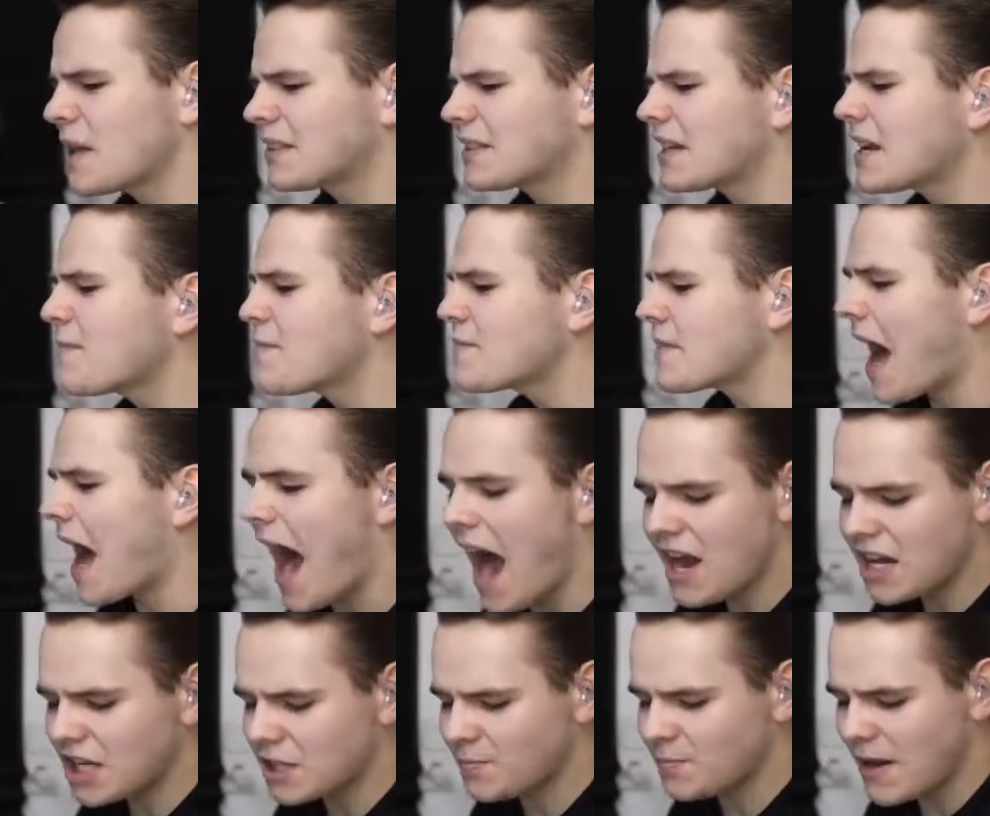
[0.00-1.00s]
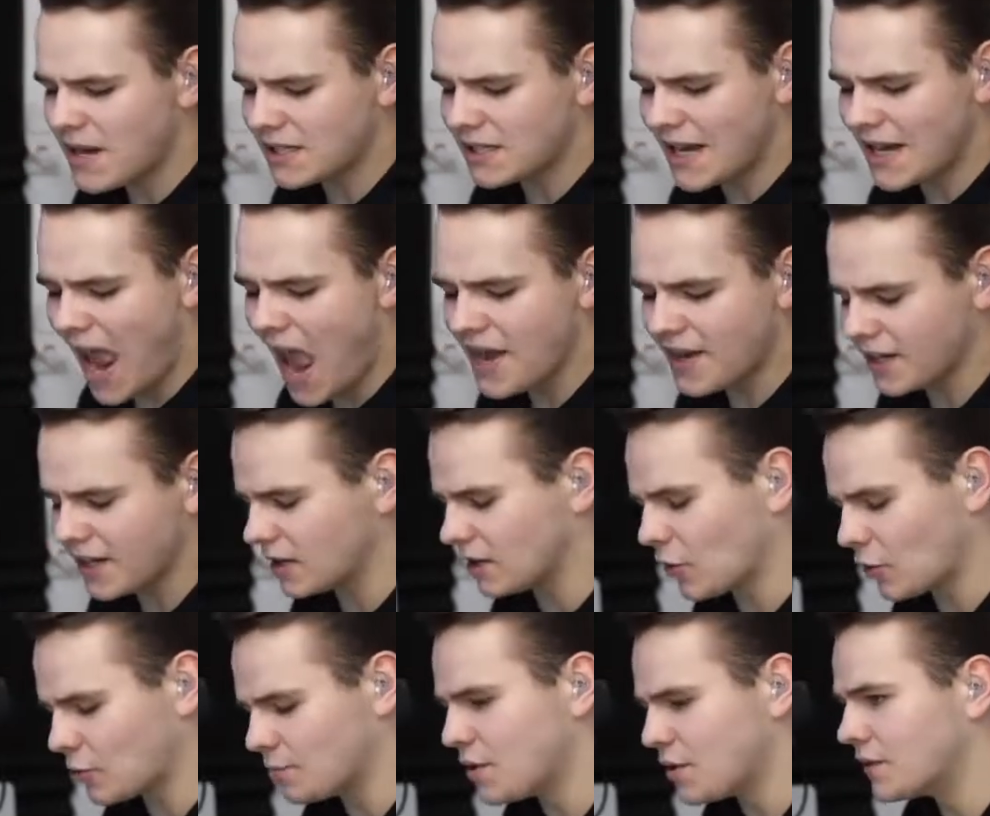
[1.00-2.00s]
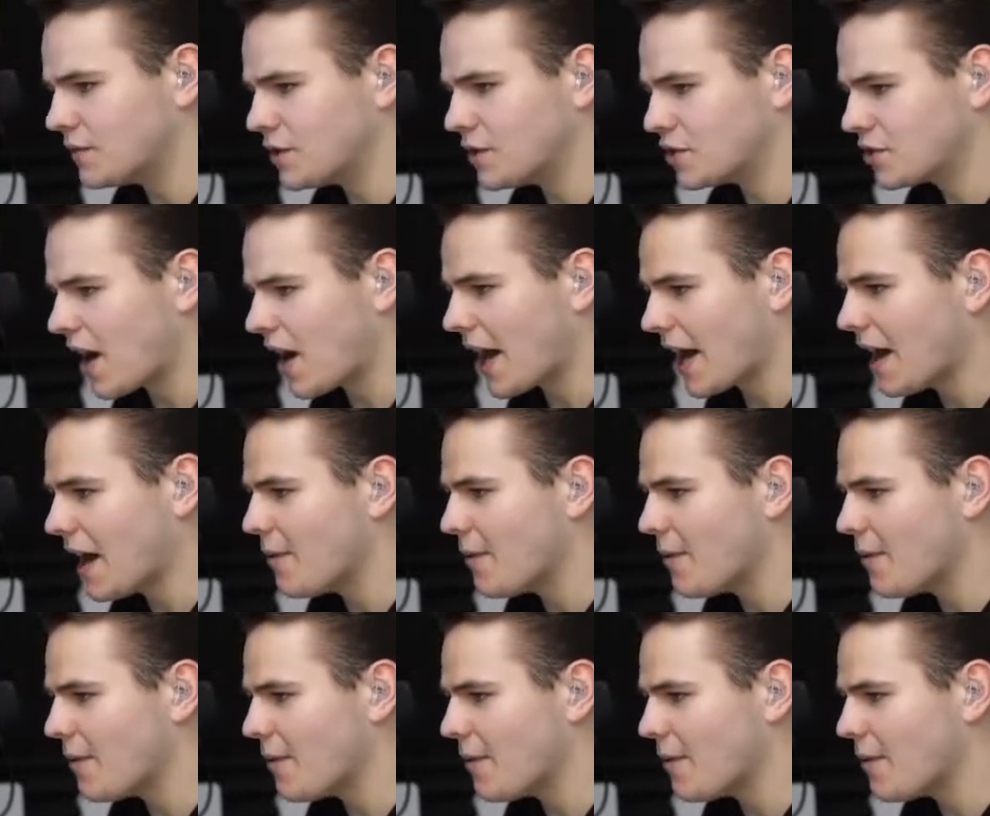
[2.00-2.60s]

let's give high speed landing a little bit of a try.